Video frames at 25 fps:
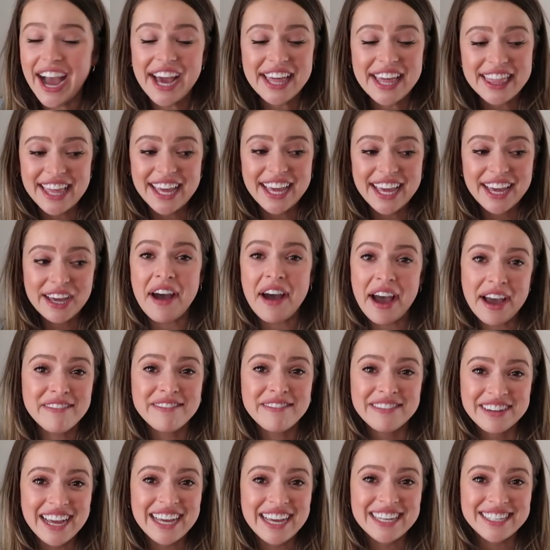I think
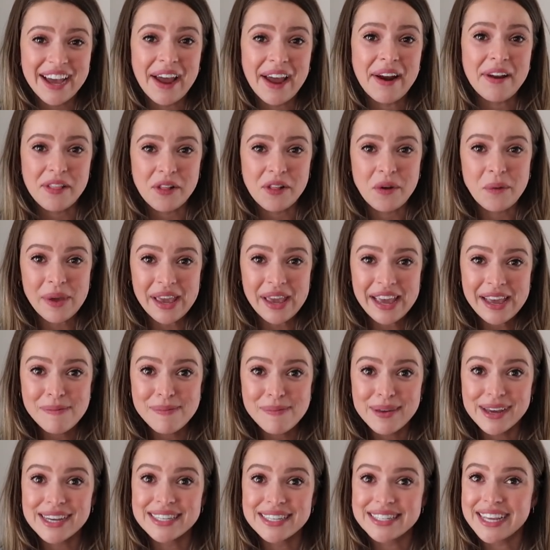five days out of the week
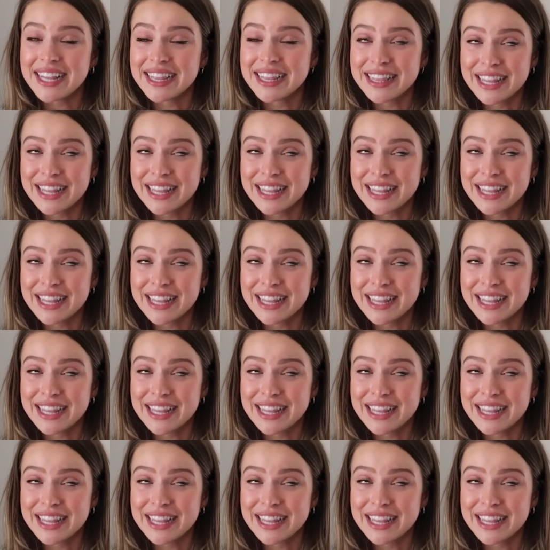because I